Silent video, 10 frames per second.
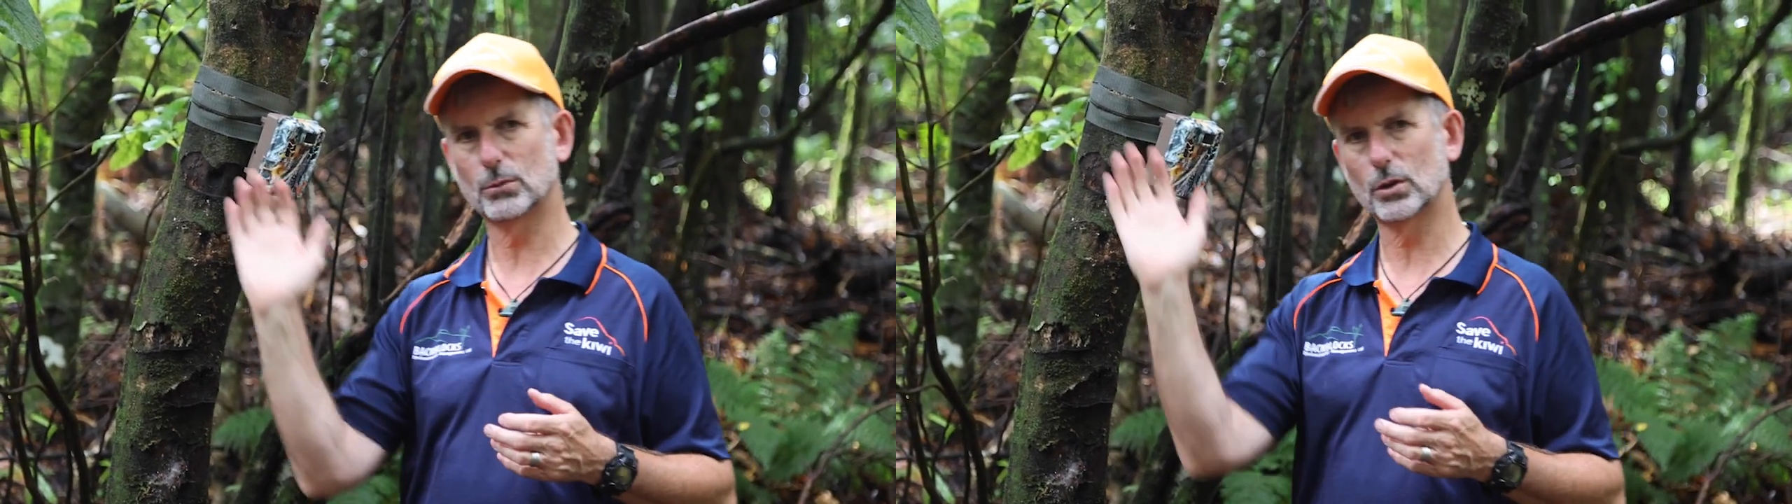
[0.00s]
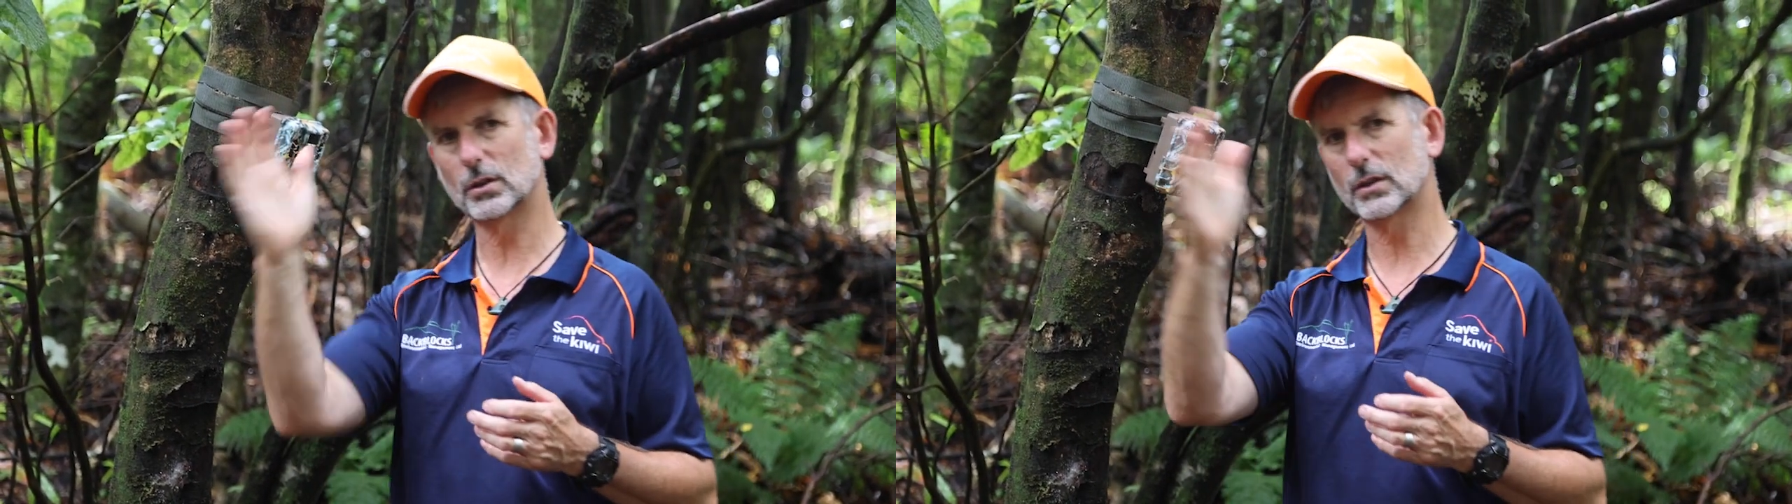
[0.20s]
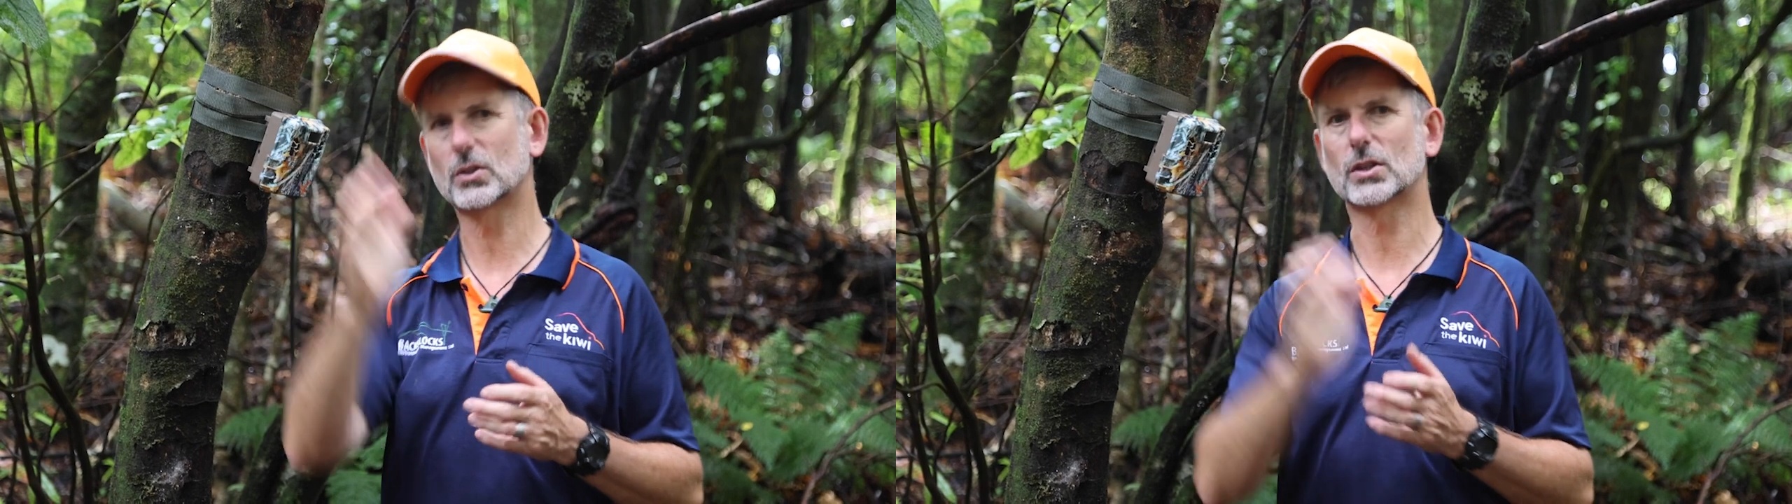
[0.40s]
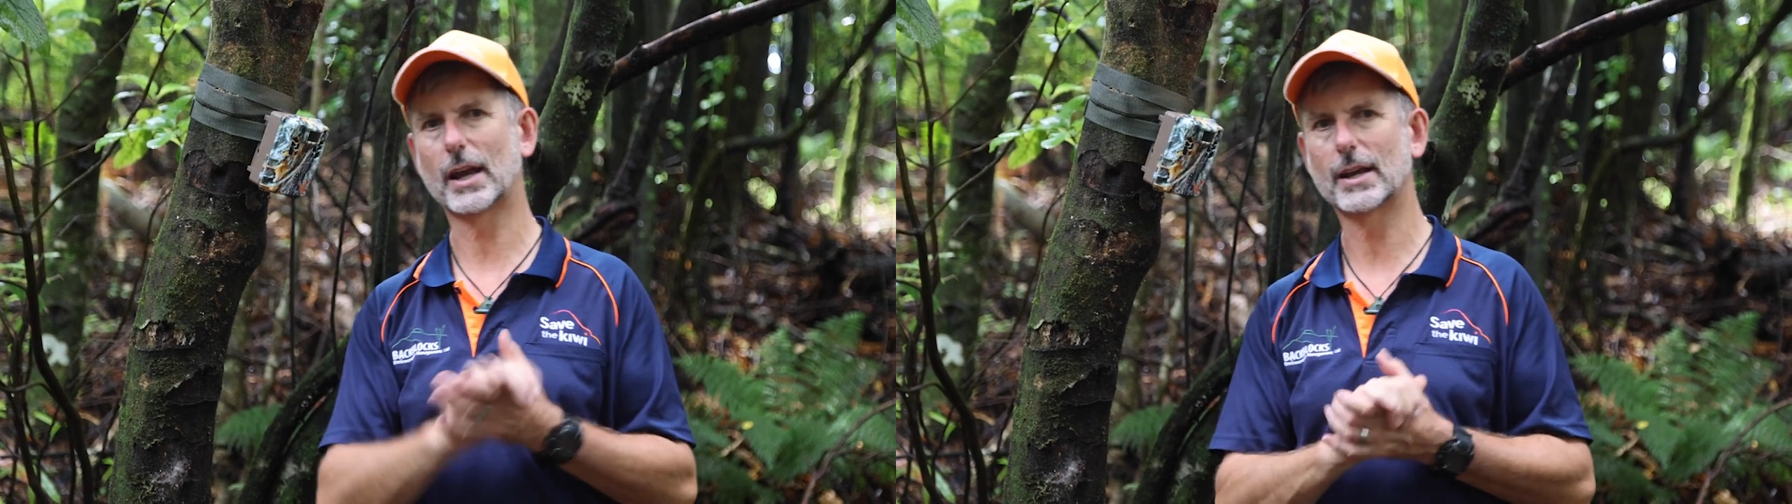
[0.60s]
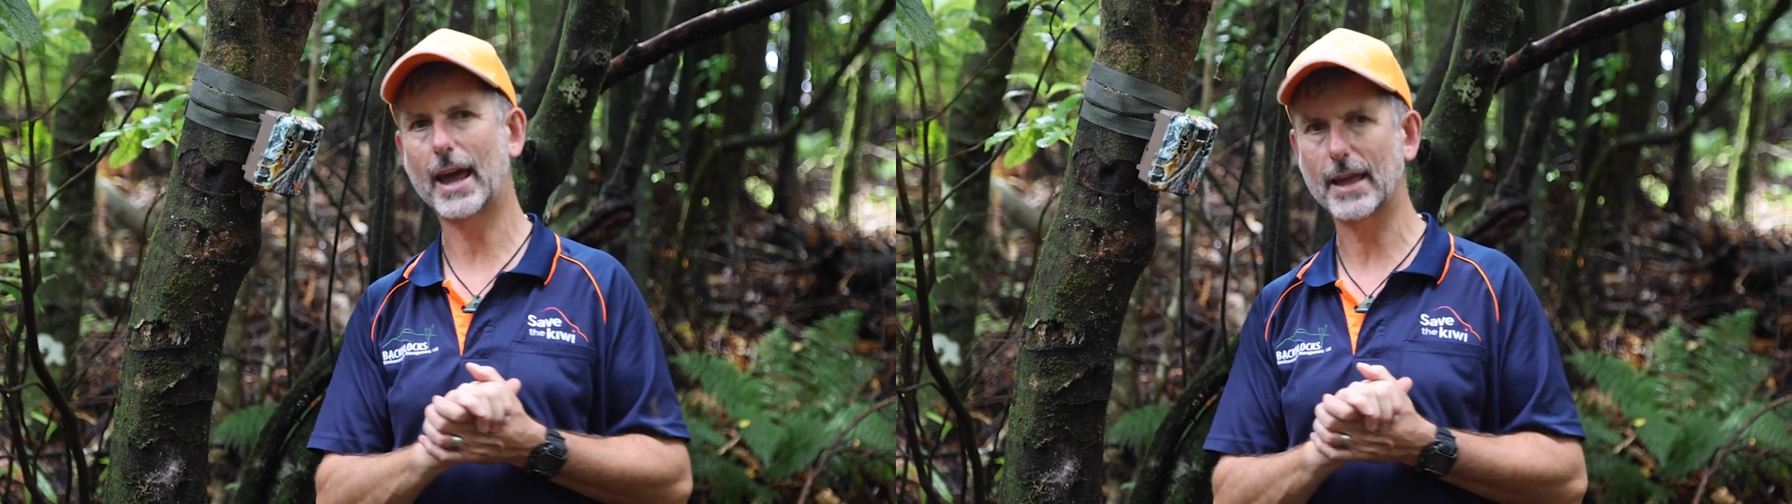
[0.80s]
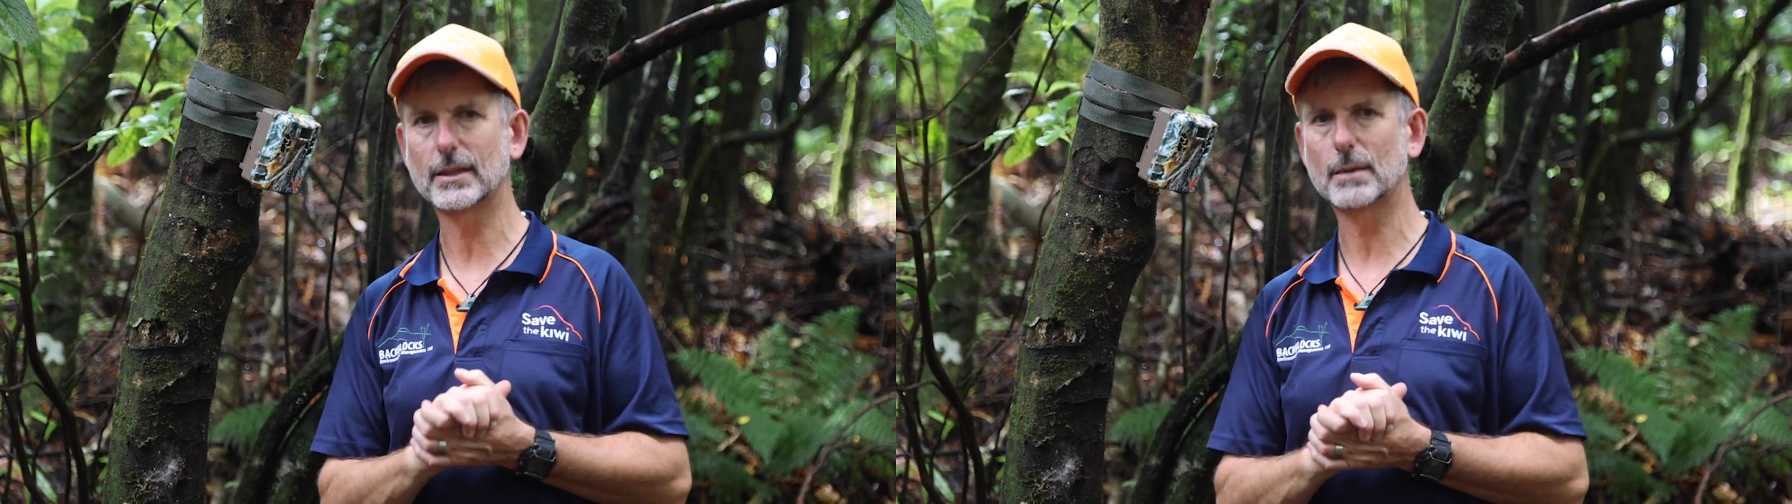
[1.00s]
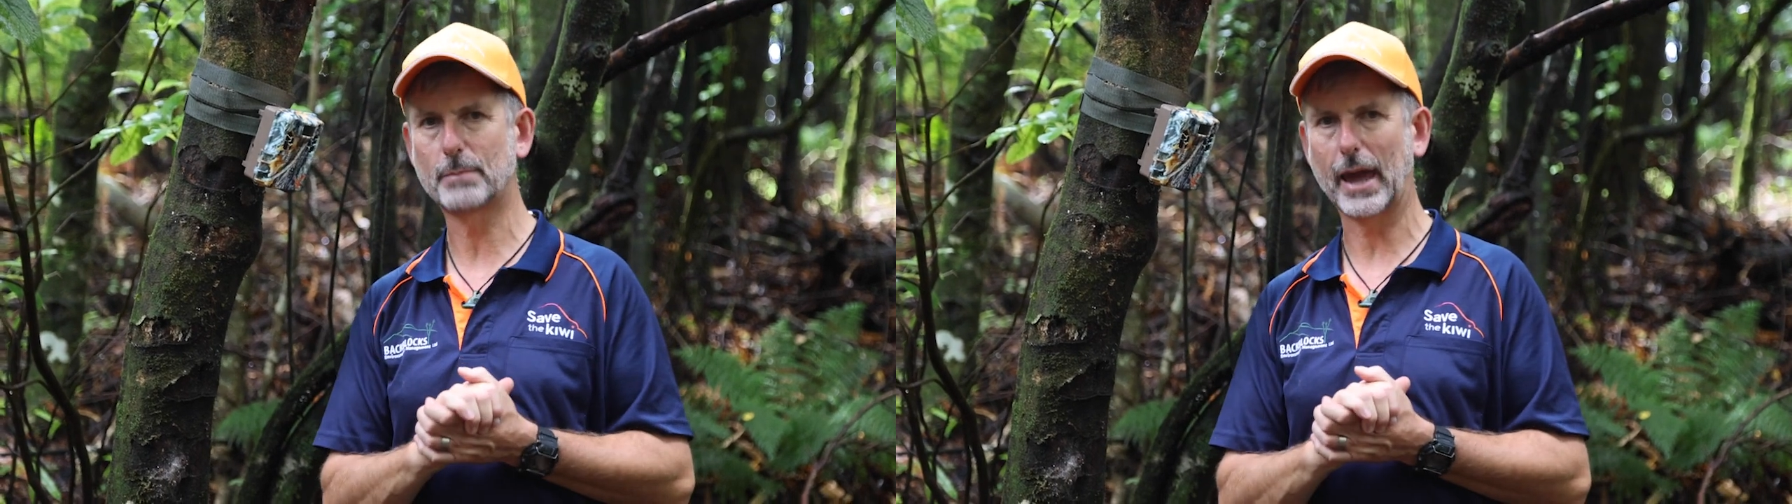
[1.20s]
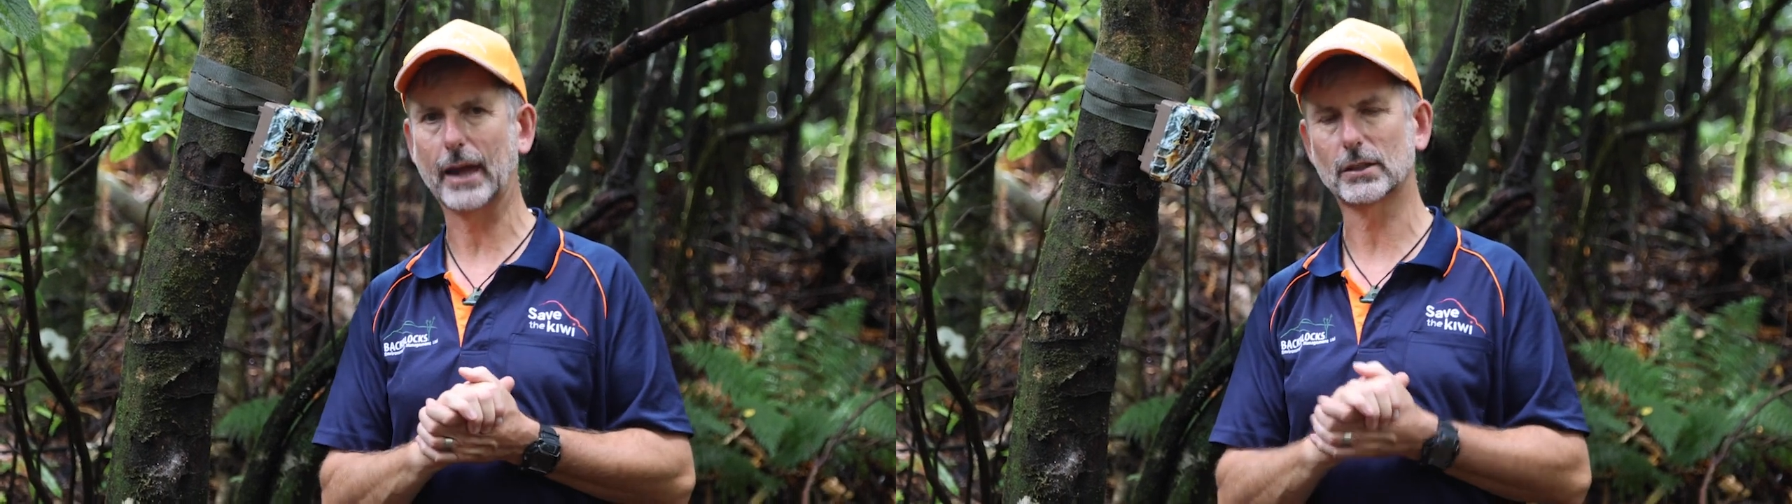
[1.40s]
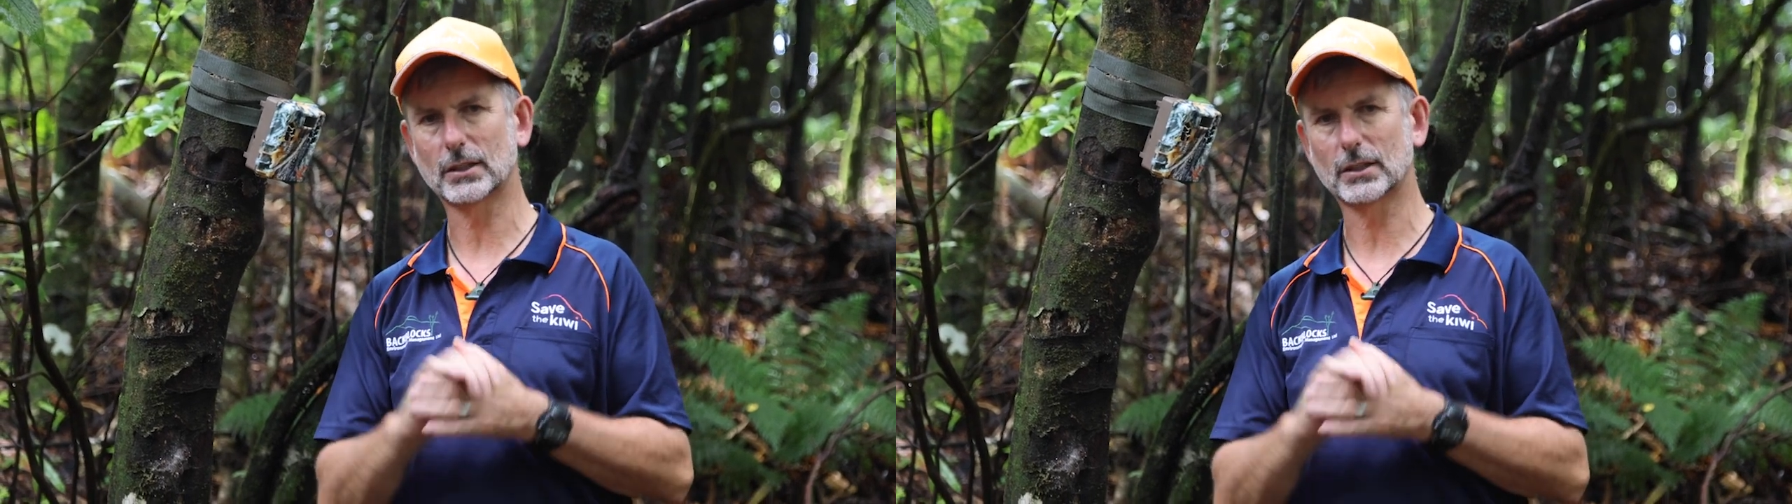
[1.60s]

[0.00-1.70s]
moon and the sun at their back